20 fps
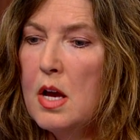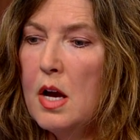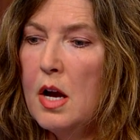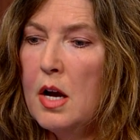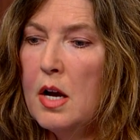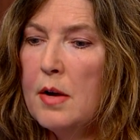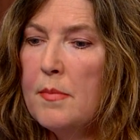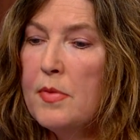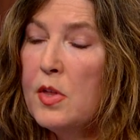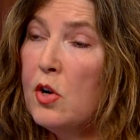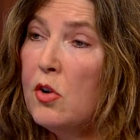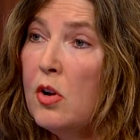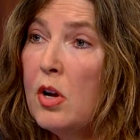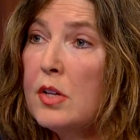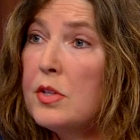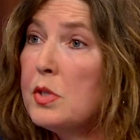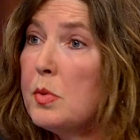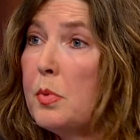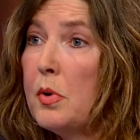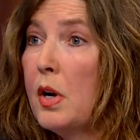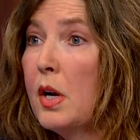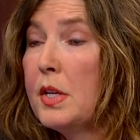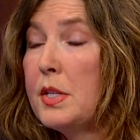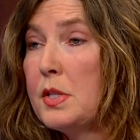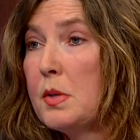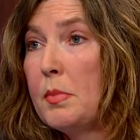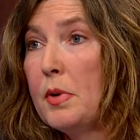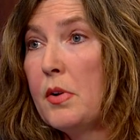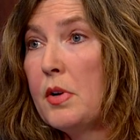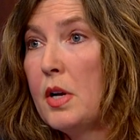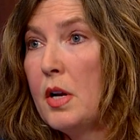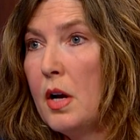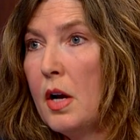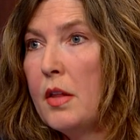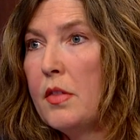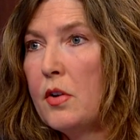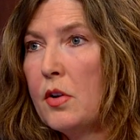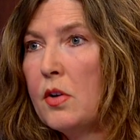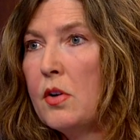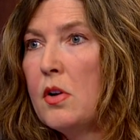Um, they're not surprised about it
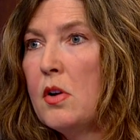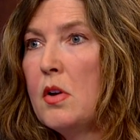either.